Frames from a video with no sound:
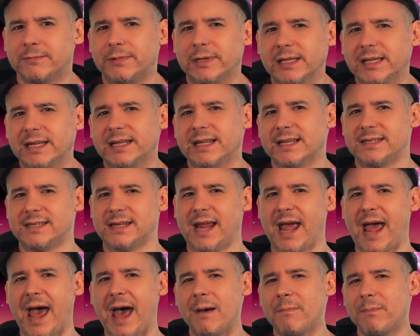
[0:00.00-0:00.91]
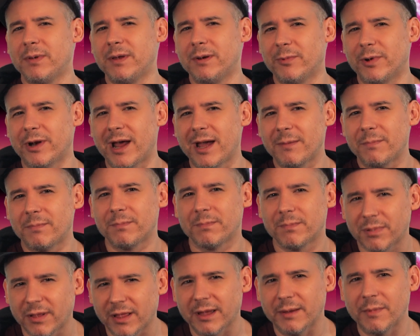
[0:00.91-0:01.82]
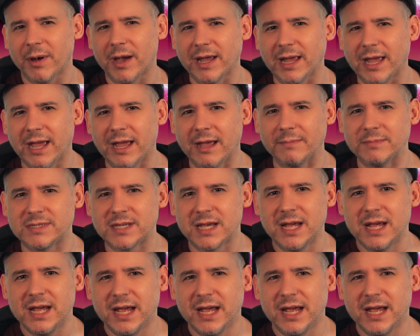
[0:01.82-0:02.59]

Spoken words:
really doesn't happen when I play my games,